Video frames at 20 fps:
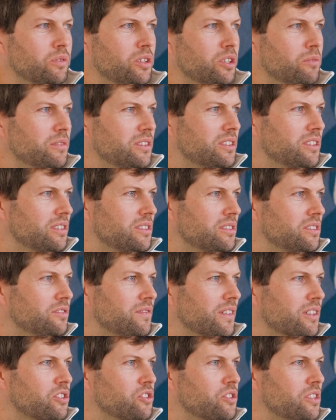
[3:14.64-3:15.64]
limited in its
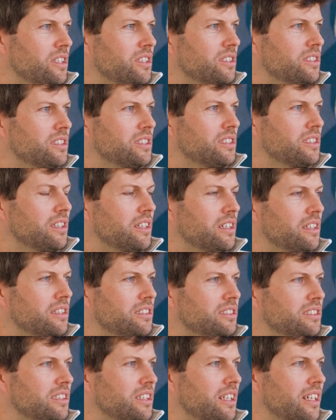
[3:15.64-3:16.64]
functionality that it
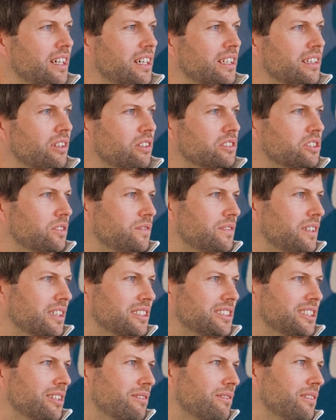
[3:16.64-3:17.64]
still had lots of like
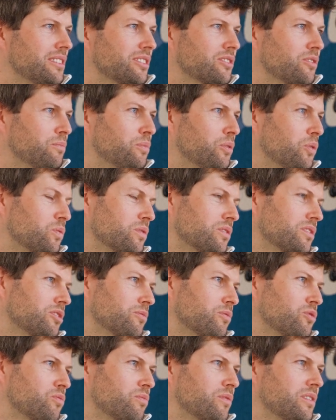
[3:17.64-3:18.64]
centralized components,
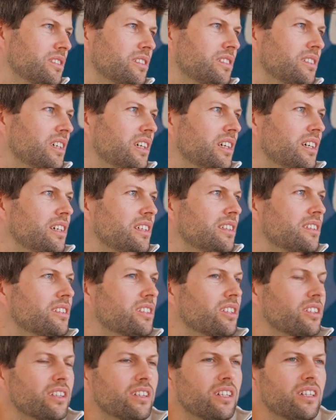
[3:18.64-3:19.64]
which really
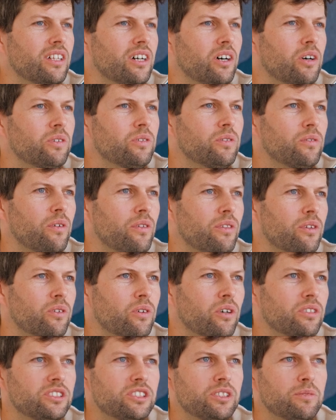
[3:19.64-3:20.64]
didn't allow the
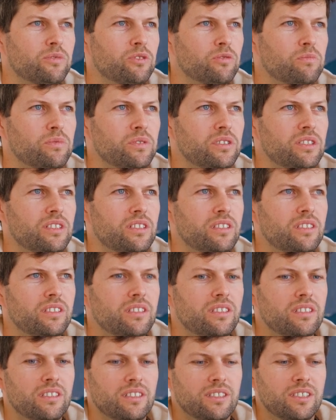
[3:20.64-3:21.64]
concept to
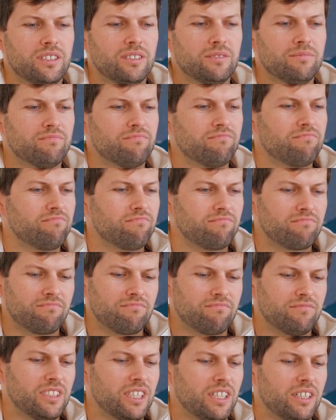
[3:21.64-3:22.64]
be um,
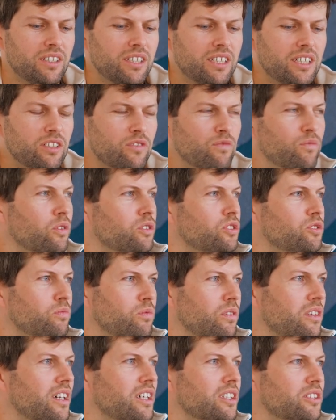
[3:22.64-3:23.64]
yeah kind of what you
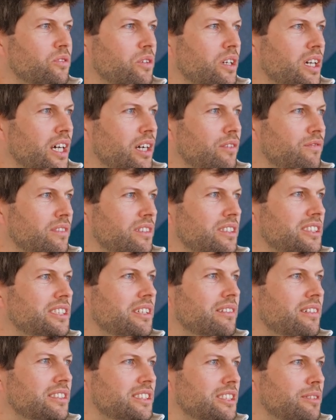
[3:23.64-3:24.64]
would like to have in a
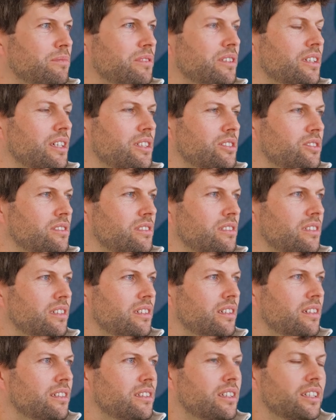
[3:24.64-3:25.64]
decentralized application.
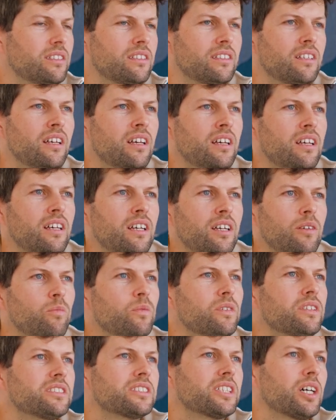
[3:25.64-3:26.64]
And then we
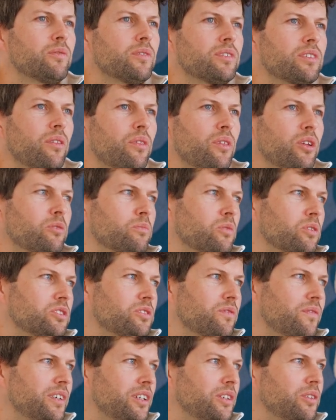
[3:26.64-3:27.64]
discovered Ethereum
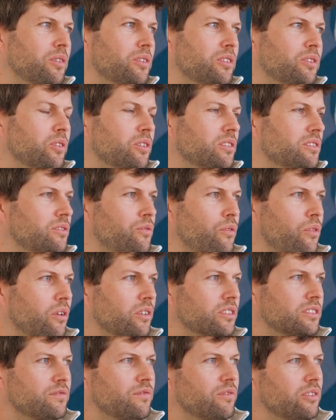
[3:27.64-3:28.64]
also very early on,
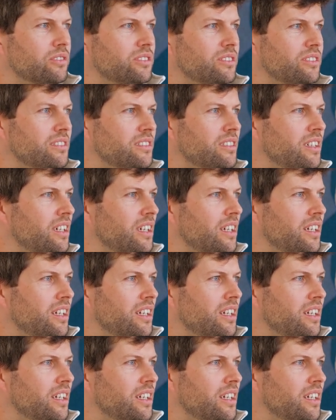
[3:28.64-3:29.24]
2014